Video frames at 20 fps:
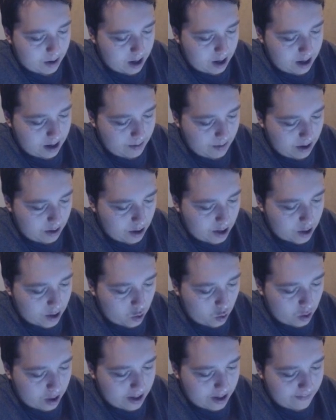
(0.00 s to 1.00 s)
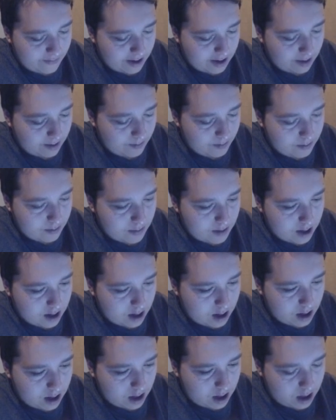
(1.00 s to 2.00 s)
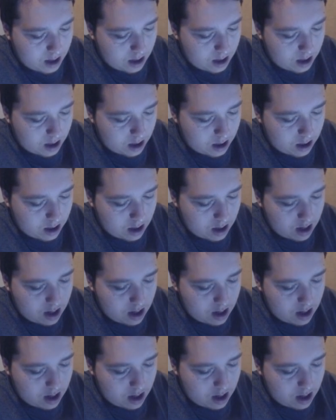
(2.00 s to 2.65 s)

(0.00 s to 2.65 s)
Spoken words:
I'm going to call it the Mars...